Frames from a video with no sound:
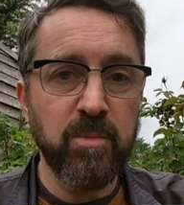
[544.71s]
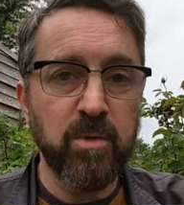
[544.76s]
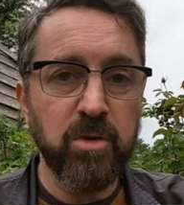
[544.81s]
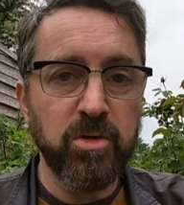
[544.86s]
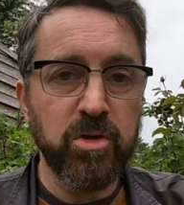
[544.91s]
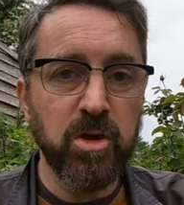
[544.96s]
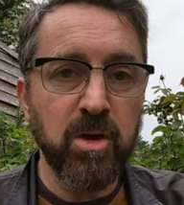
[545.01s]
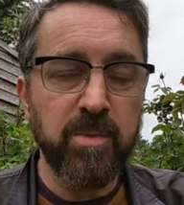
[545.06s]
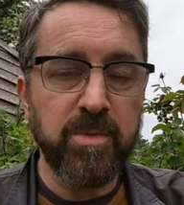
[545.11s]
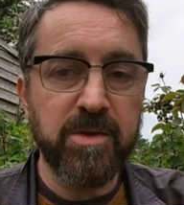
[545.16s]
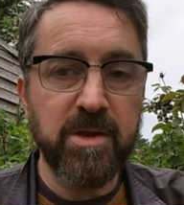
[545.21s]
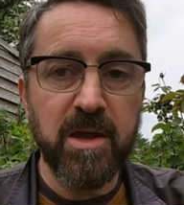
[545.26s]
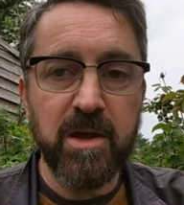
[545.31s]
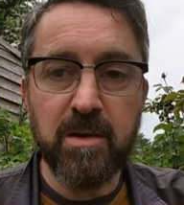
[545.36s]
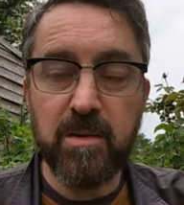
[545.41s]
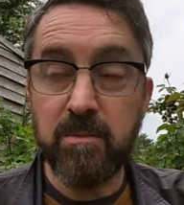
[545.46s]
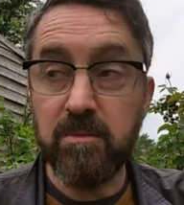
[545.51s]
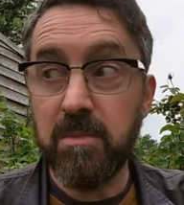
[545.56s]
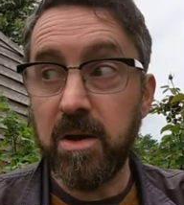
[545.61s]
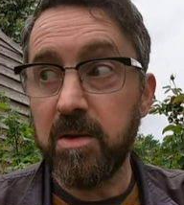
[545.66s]
more jobs
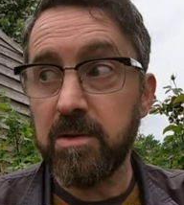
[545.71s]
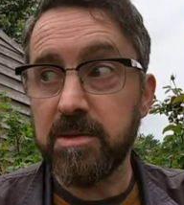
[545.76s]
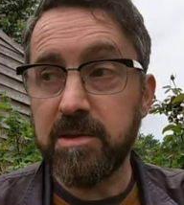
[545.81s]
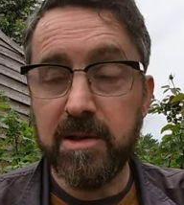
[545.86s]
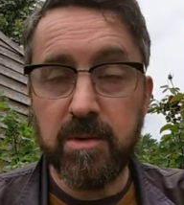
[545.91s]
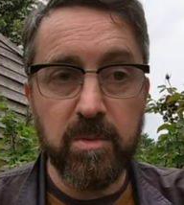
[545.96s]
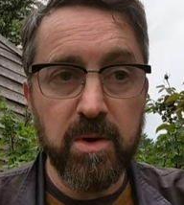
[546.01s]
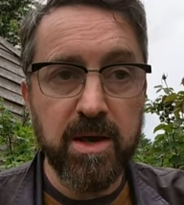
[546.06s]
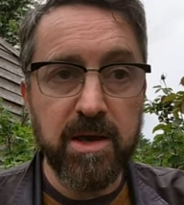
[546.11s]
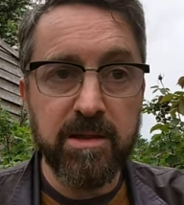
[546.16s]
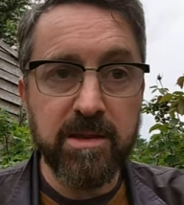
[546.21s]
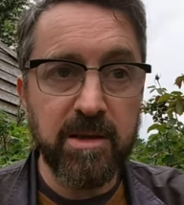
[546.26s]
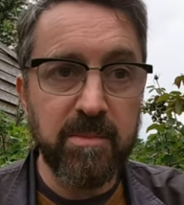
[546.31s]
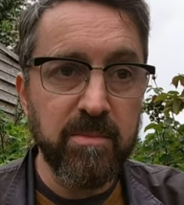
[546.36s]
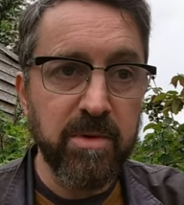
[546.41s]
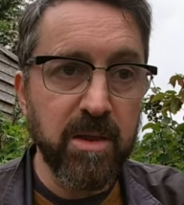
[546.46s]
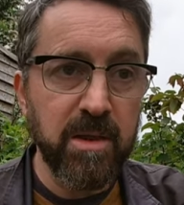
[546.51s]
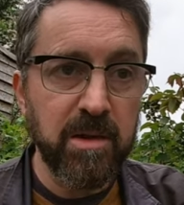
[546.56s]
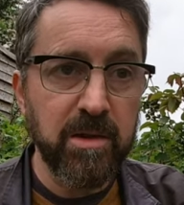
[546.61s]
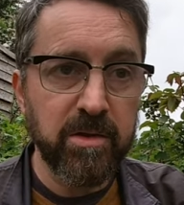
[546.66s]
now, mostly weeding
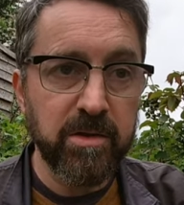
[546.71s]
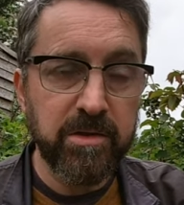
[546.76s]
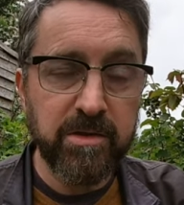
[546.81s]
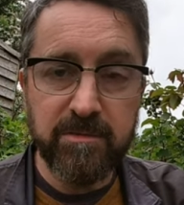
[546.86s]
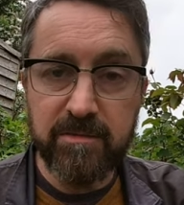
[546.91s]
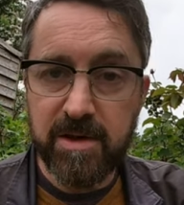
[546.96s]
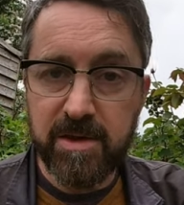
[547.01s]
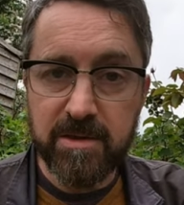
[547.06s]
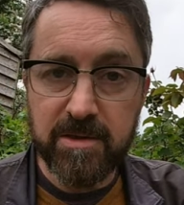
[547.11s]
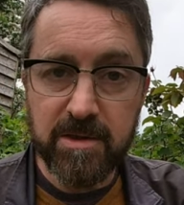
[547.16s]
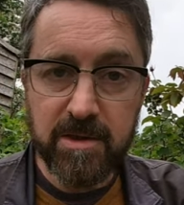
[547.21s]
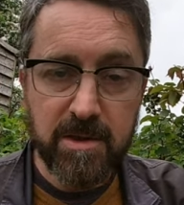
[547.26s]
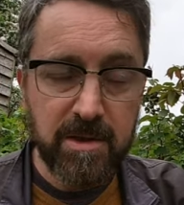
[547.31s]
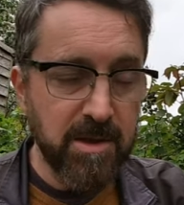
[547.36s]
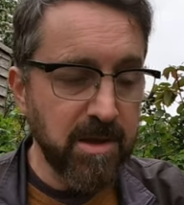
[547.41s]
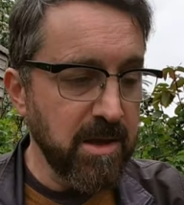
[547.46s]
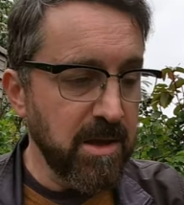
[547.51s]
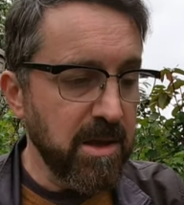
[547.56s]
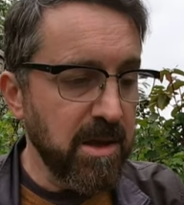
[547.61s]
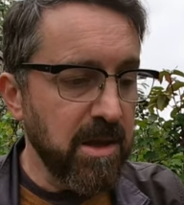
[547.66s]
by the looks of it.
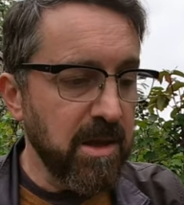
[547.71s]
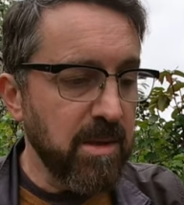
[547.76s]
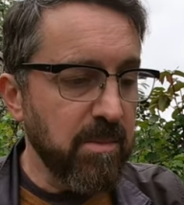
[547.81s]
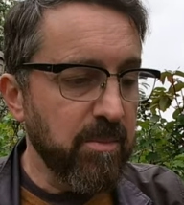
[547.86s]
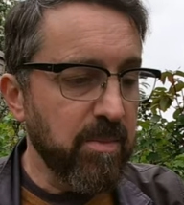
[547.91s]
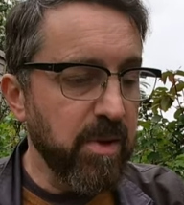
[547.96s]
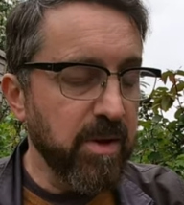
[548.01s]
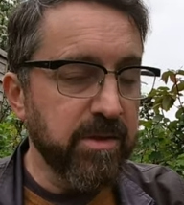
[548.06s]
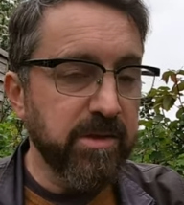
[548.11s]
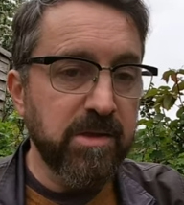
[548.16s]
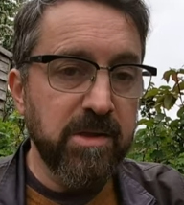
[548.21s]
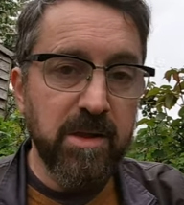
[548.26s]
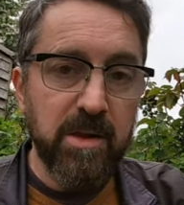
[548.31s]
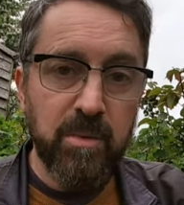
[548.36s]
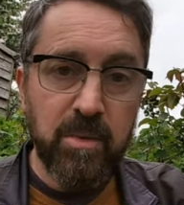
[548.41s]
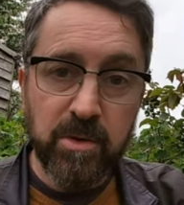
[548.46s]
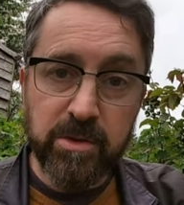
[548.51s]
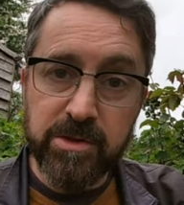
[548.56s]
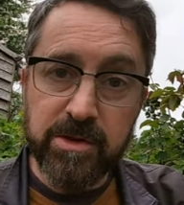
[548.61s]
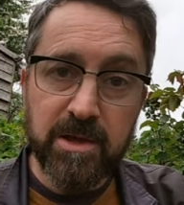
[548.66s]
But
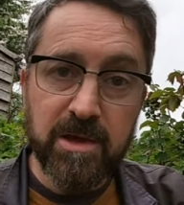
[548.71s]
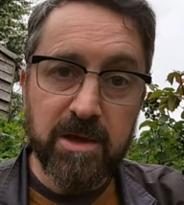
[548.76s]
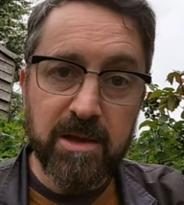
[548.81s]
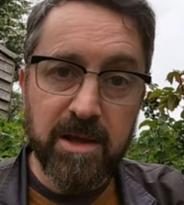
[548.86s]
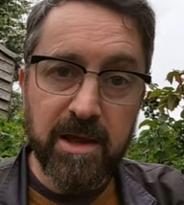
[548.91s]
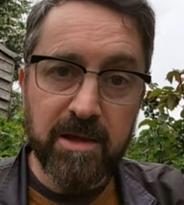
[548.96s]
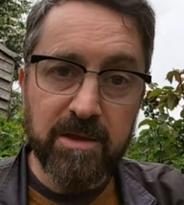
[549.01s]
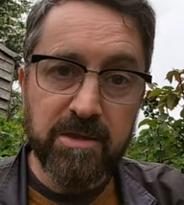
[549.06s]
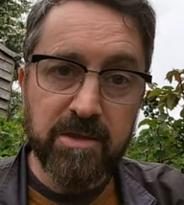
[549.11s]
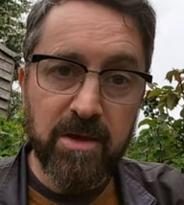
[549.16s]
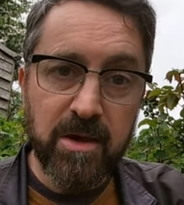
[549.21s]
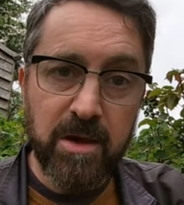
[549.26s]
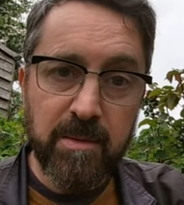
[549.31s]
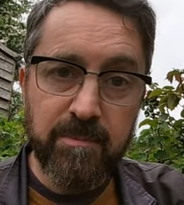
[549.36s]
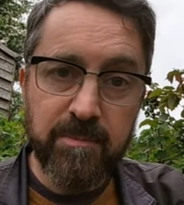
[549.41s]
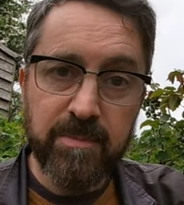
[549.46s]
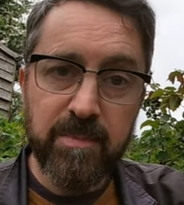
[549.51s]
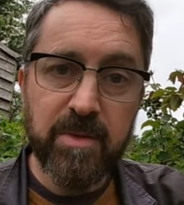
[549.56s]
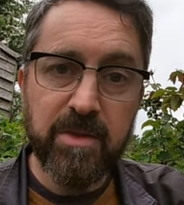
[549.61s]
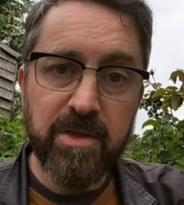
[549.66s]
we'll see you next
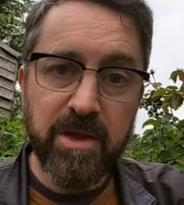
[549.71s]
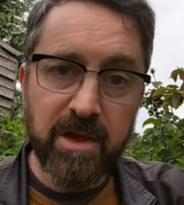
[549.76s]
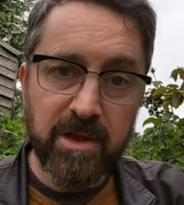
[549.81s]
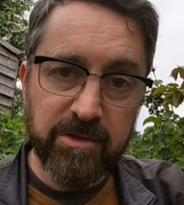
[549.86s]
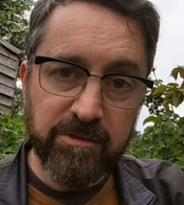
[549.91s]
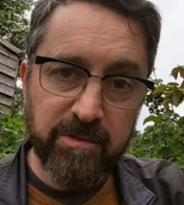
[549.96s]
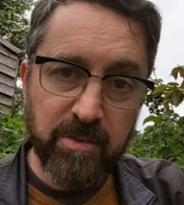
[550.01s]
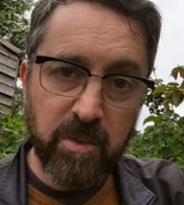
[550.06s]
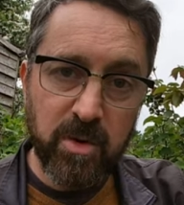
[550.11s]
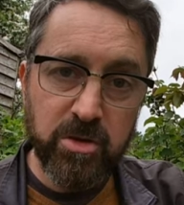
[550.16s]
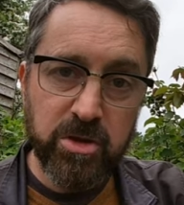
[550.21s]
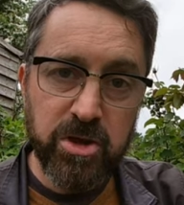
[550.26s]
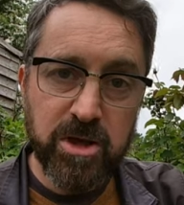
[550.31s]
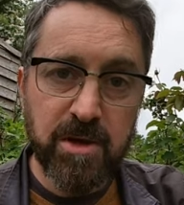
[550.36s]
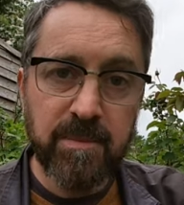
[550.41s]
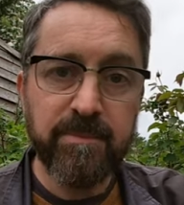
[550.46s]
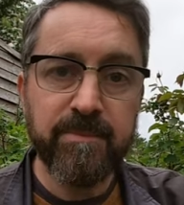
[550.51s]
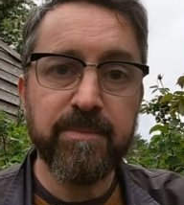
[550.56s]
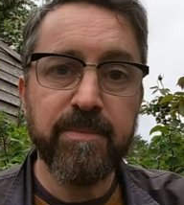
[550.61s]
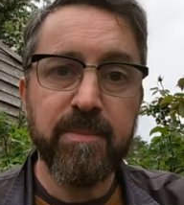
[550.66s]
time. Thanks for
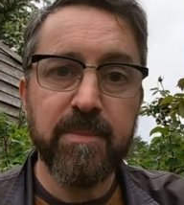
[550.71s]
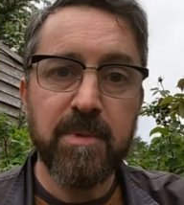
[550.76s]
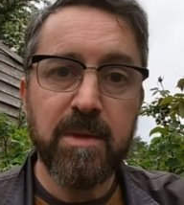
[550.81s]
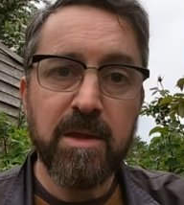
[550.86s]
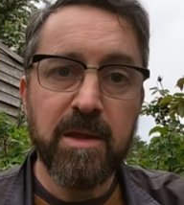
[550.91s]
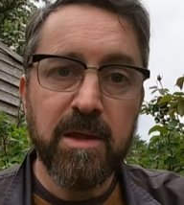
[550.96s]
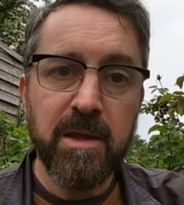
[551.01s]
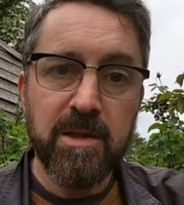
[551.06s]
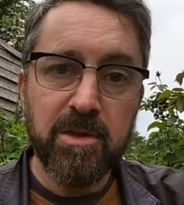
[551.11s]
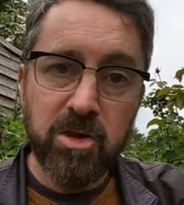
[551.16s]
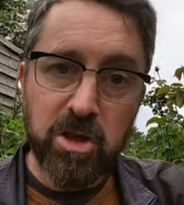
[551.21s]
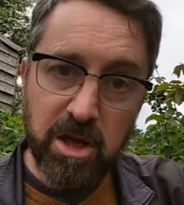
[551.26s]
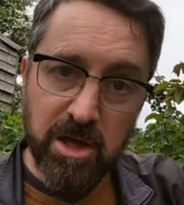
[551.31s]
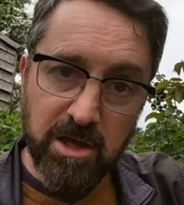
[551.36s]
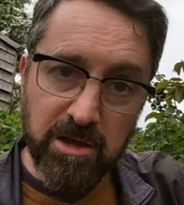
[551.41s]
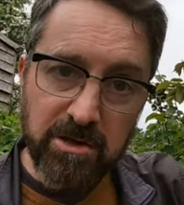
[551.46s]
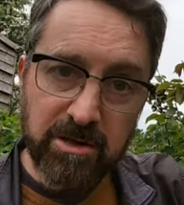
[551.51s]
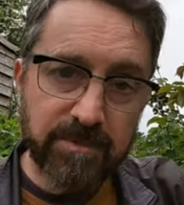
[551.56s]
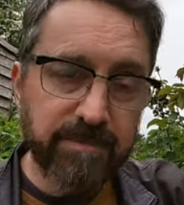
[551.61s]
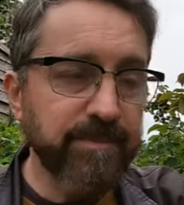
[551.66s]
watching.
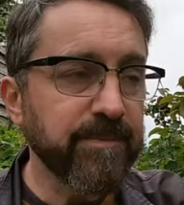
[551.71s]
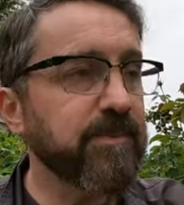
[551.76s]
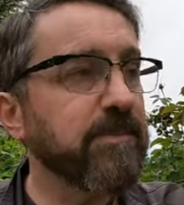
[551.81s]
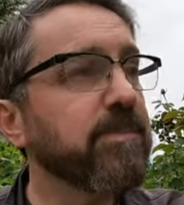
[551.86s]
Cheers.